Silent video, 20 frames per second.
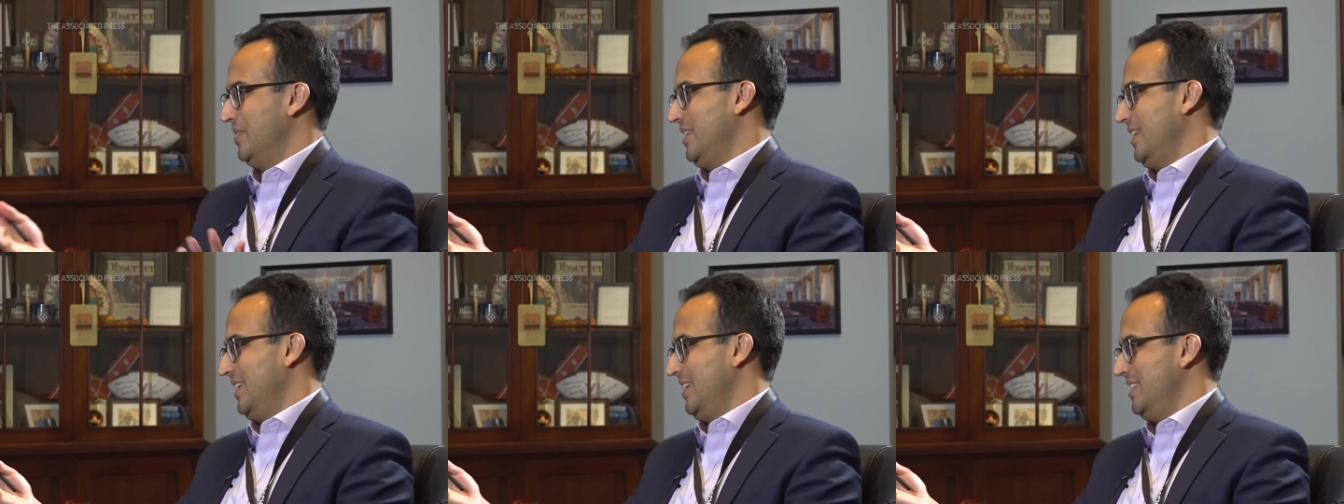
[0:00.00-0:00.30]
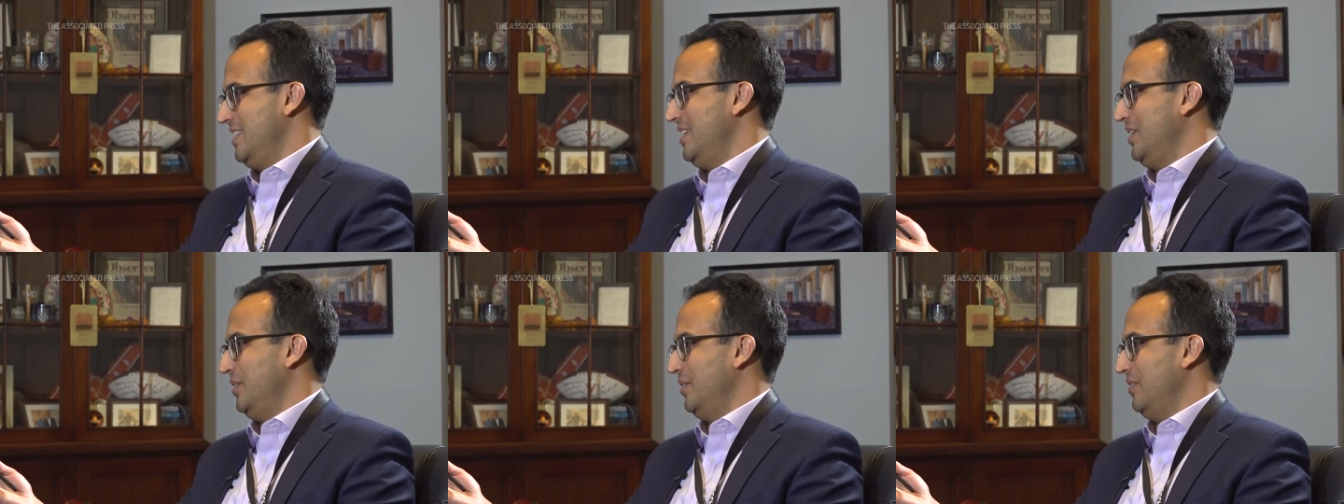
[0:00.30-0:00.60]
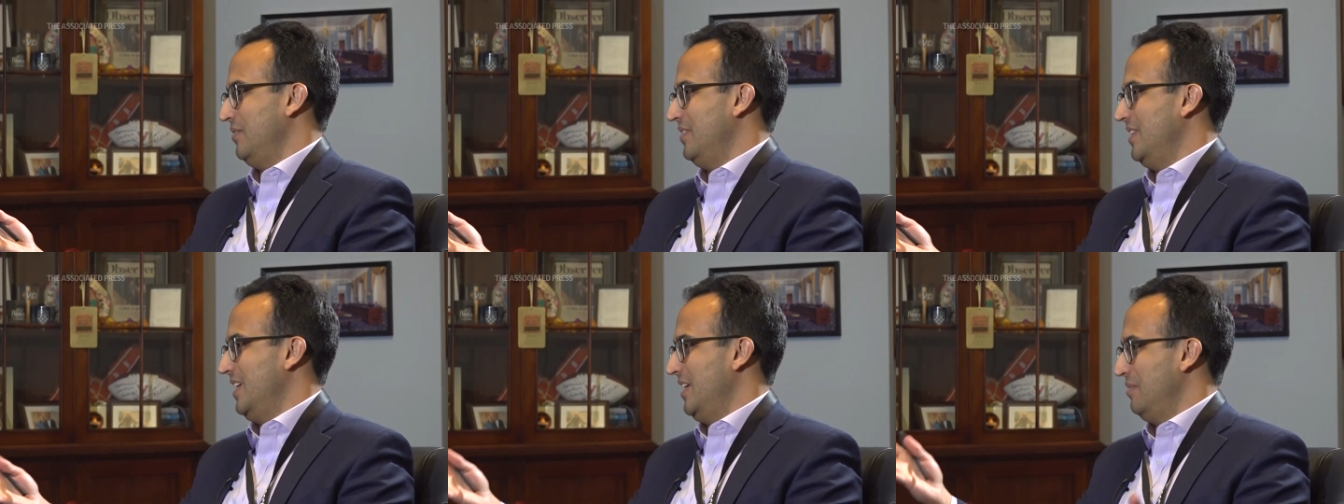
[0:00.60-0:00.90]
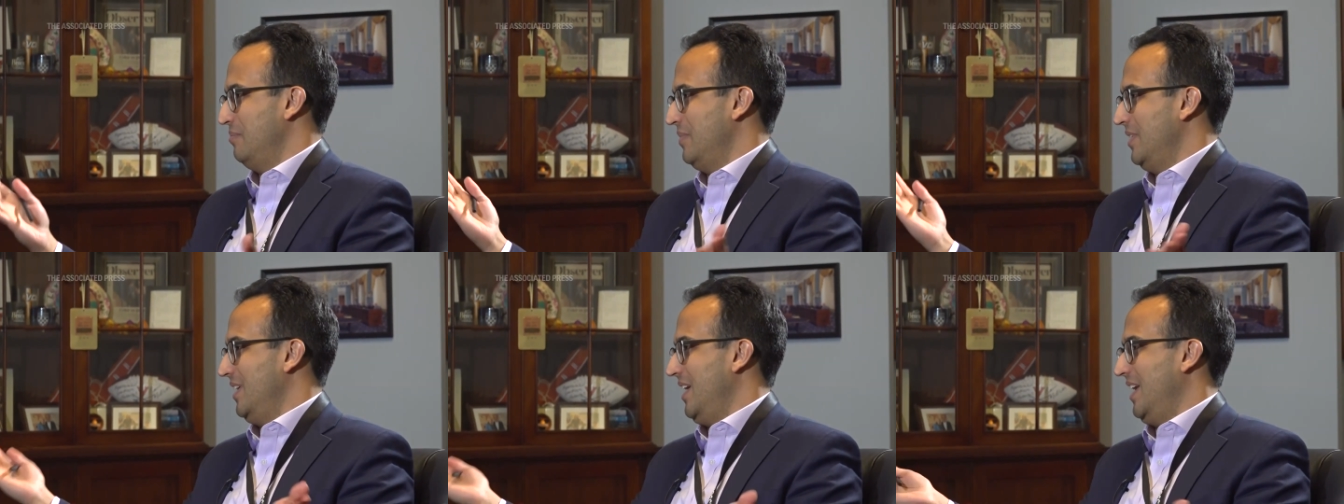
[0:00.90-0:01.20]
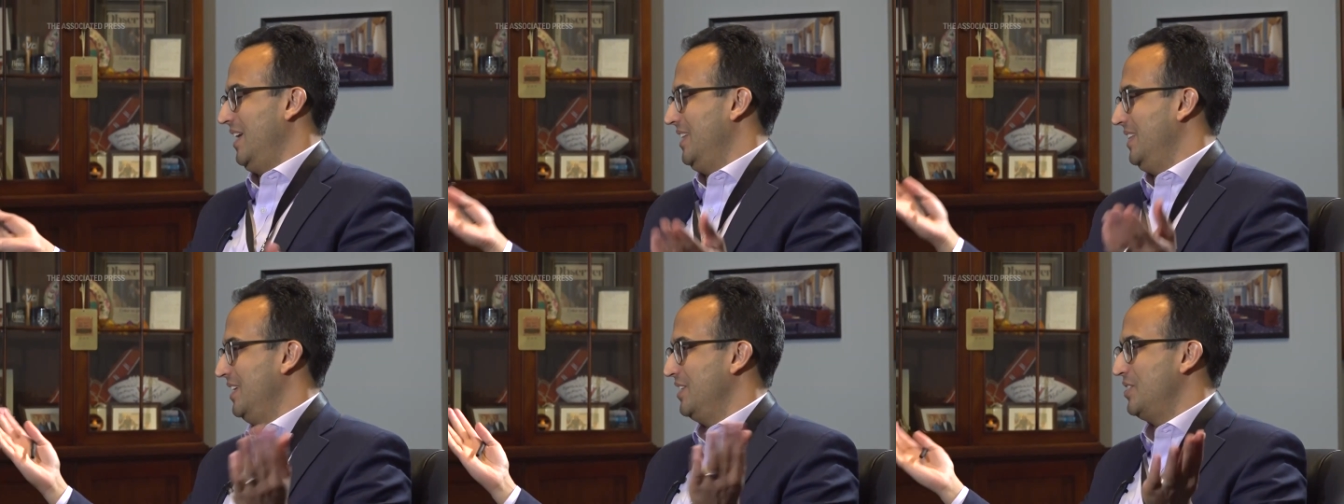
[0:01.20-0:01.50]
it's like a secretive thing, but
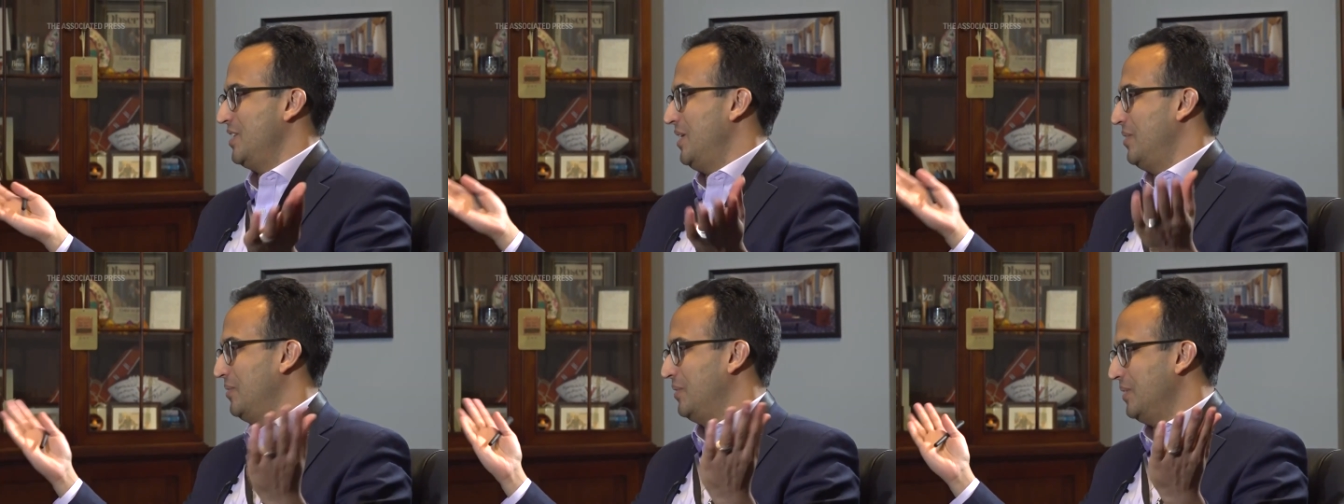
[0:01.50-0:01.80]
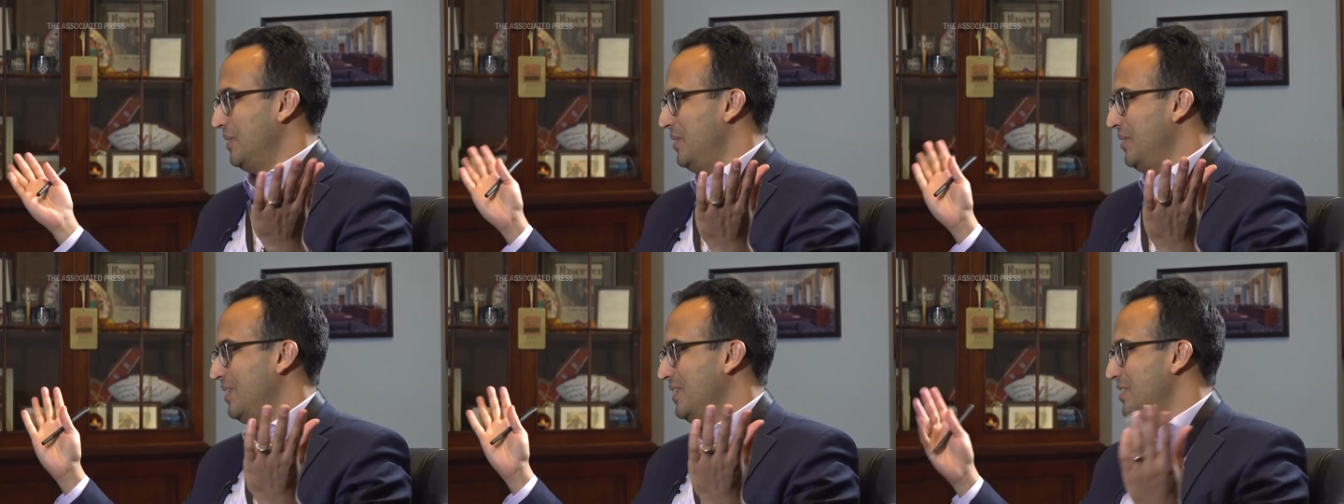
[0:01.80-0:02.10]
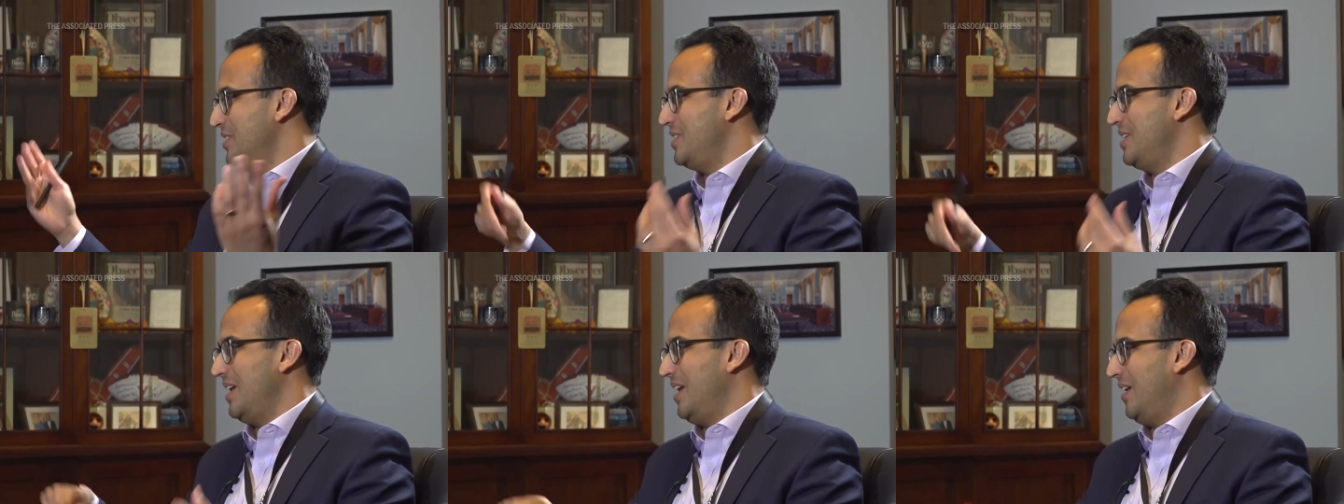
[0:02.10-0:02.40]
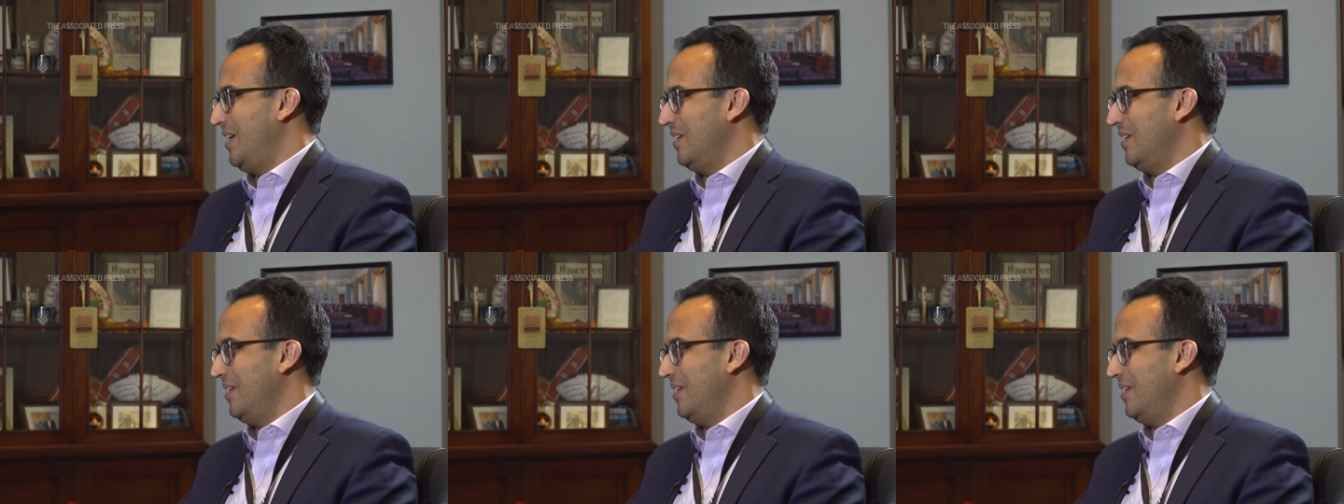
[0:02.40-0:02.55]
anything generally you can share